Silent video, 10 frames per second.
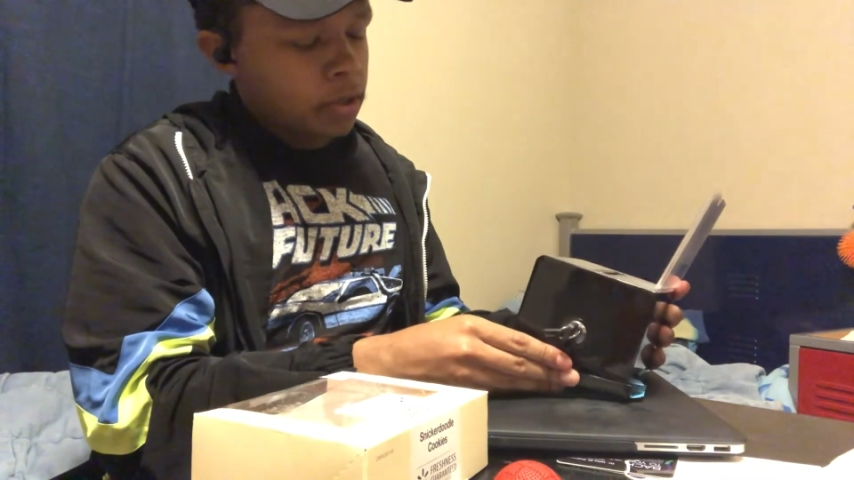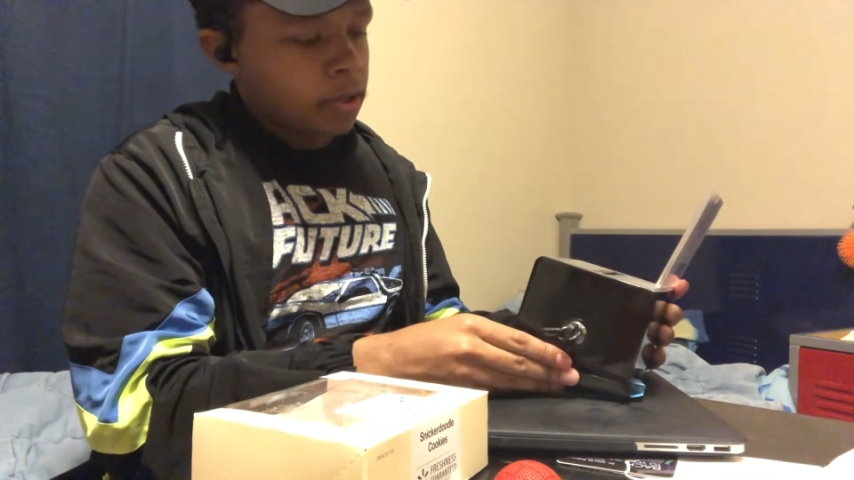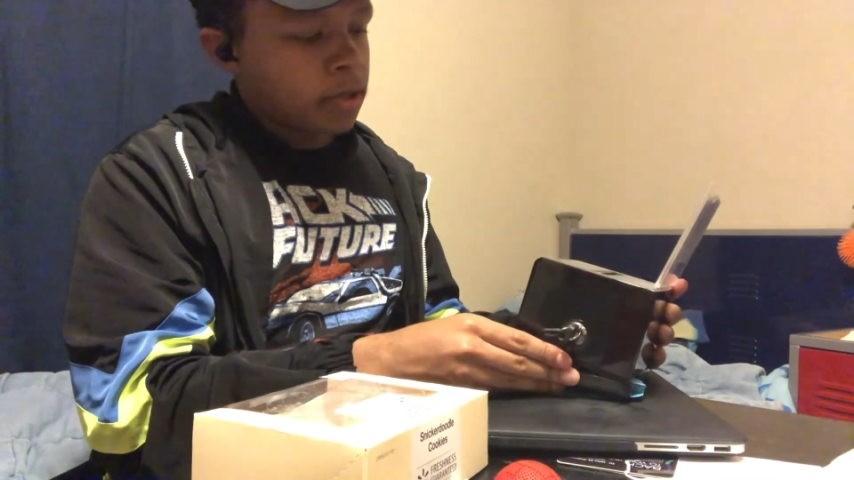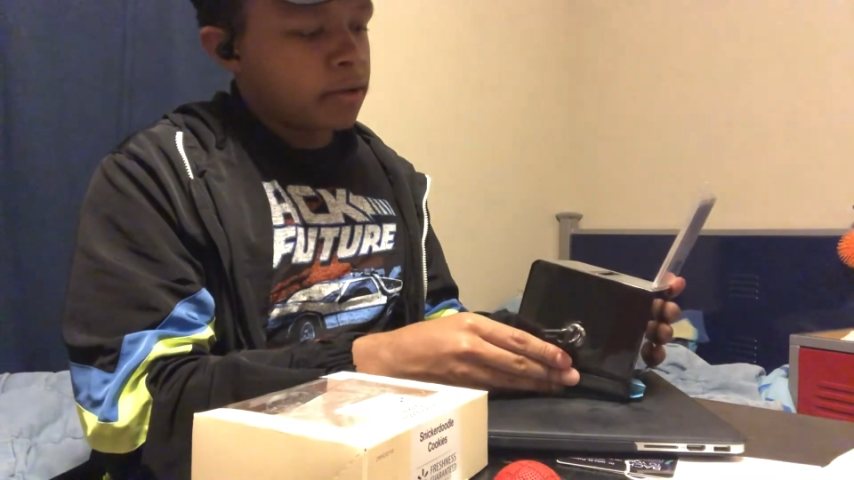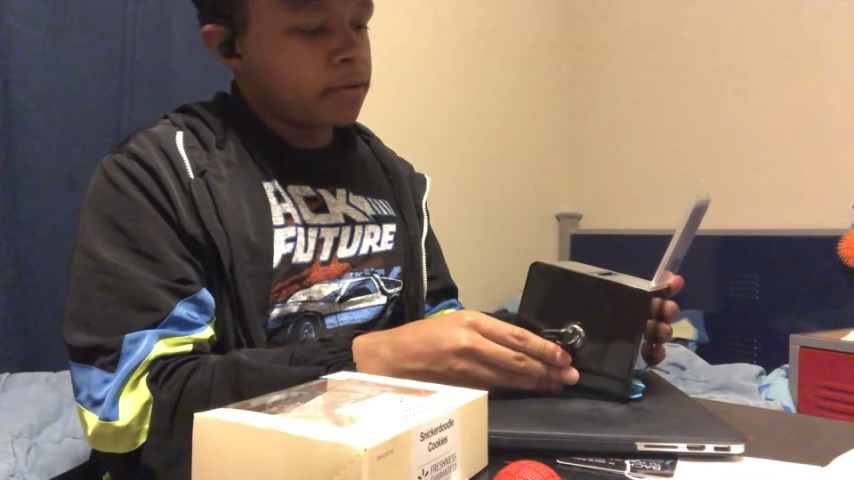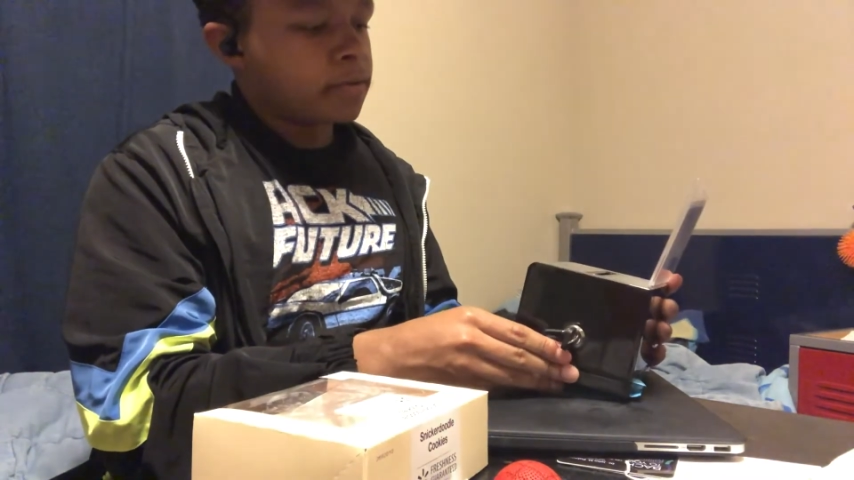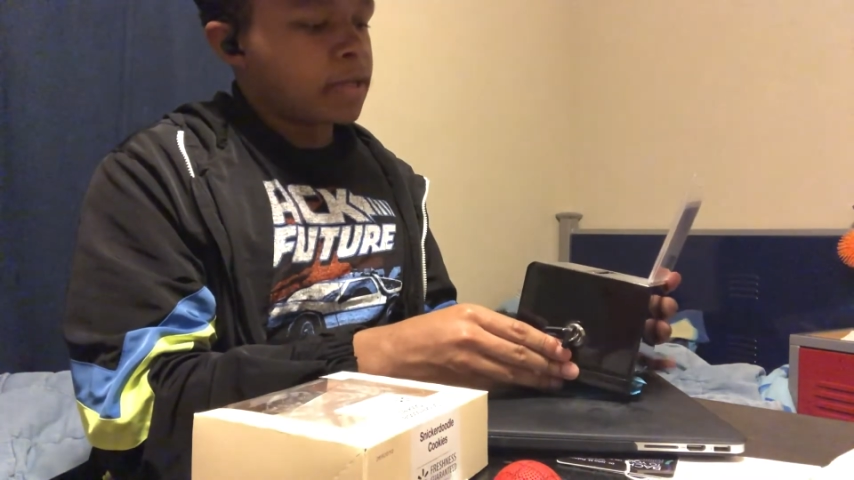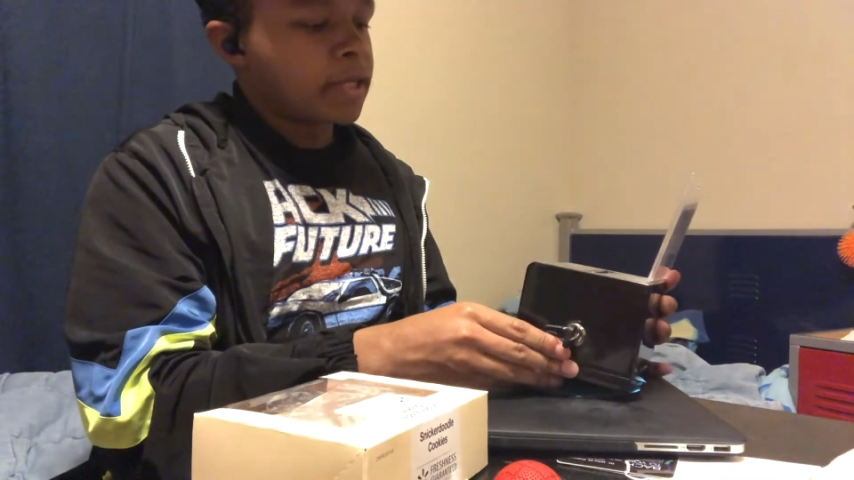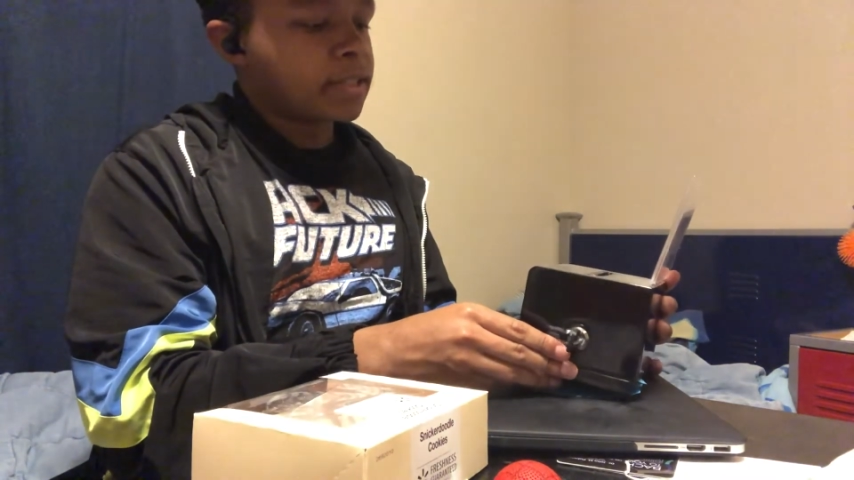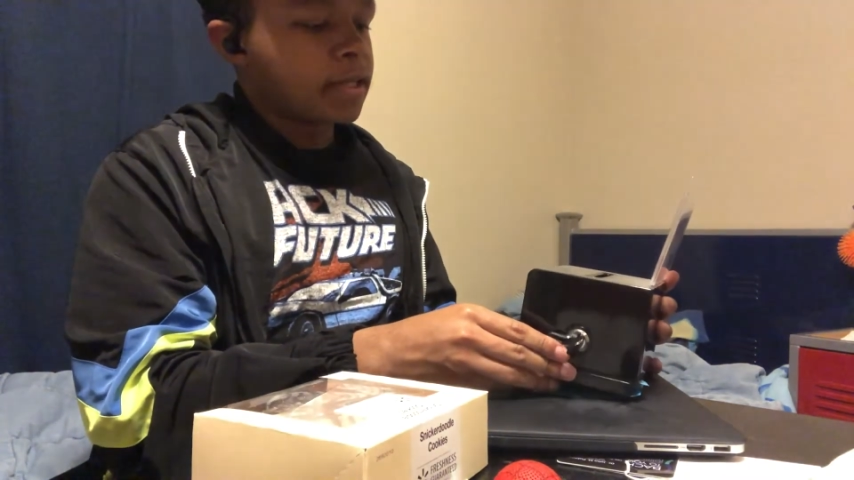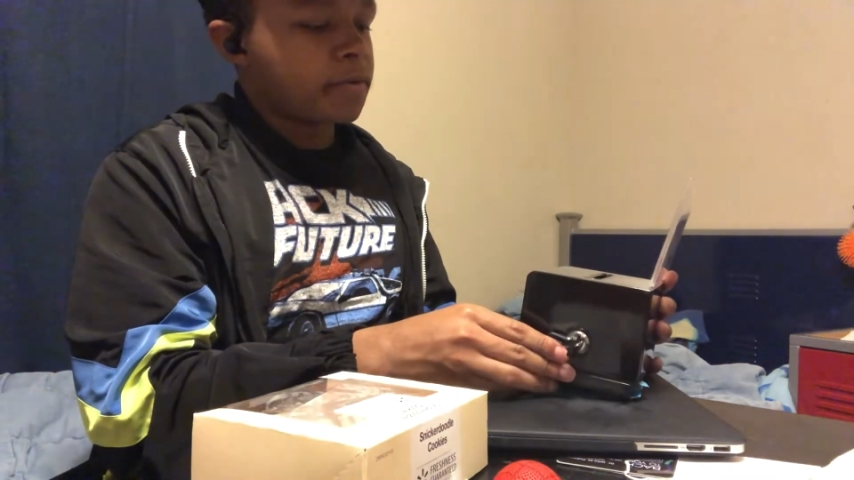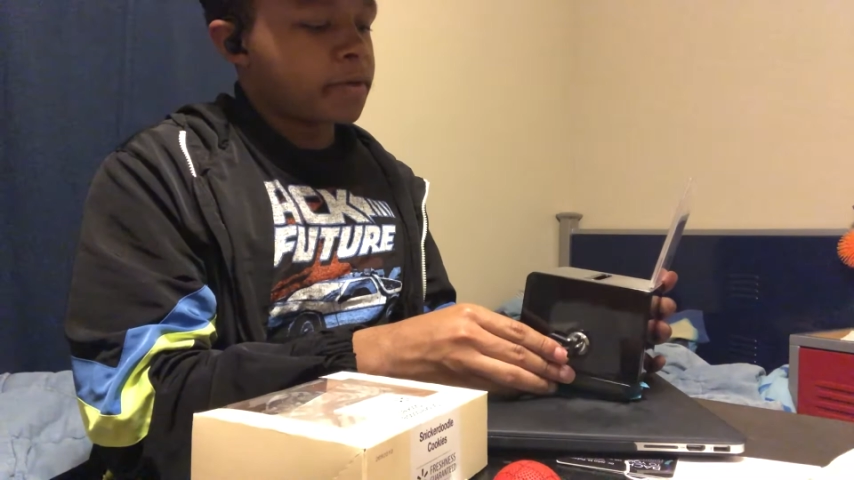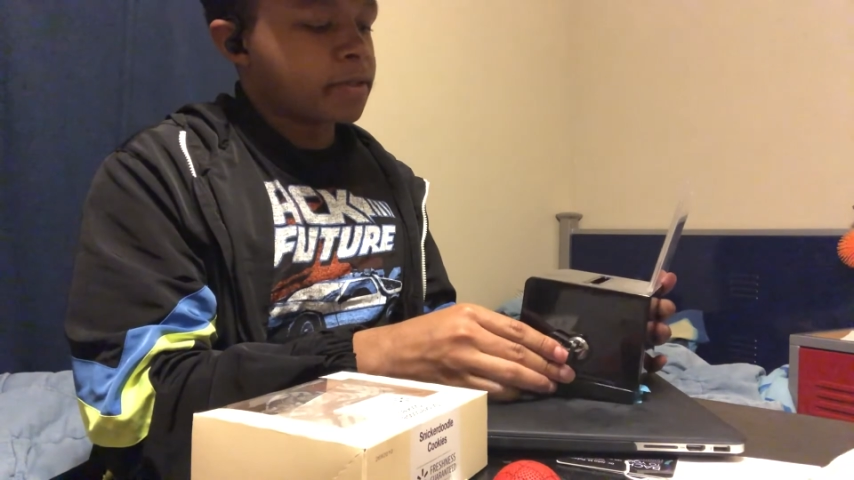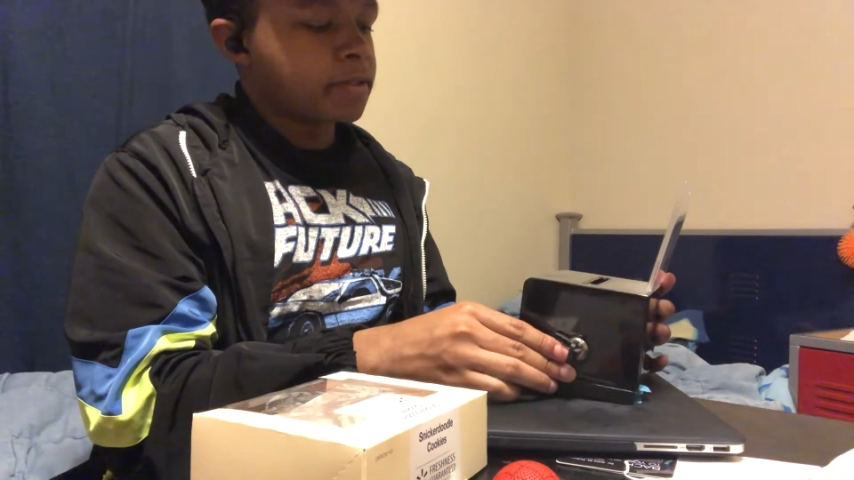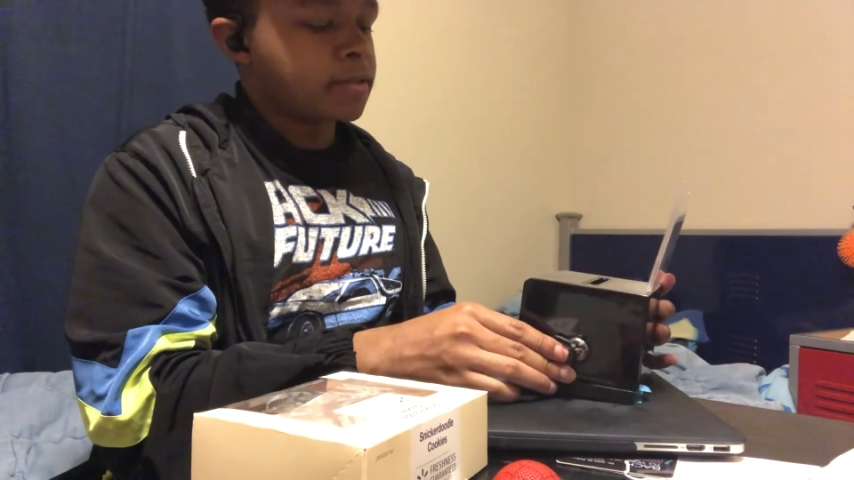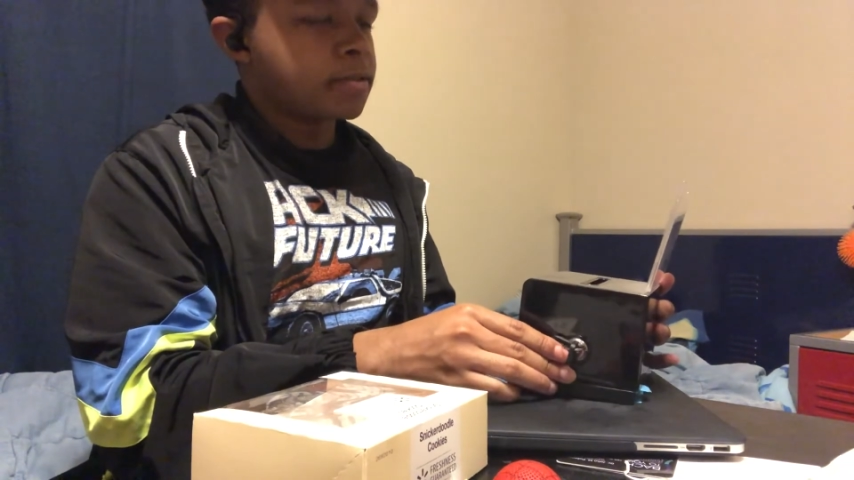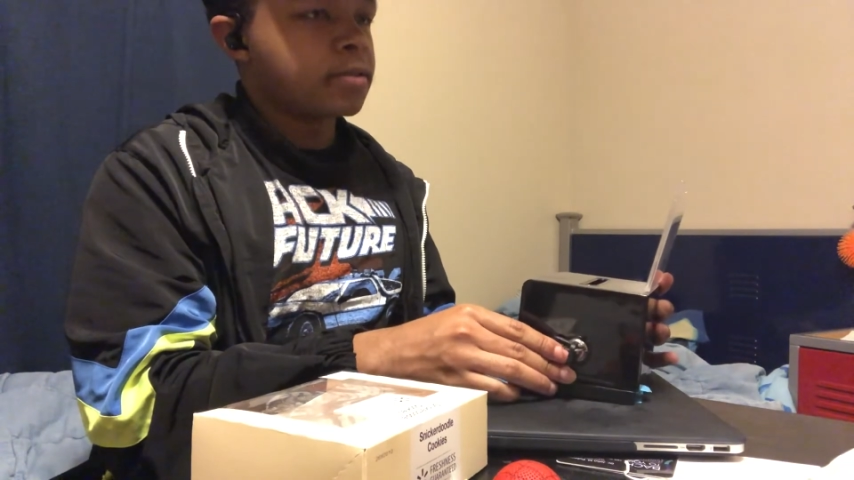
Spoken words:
Oh, that's how that works.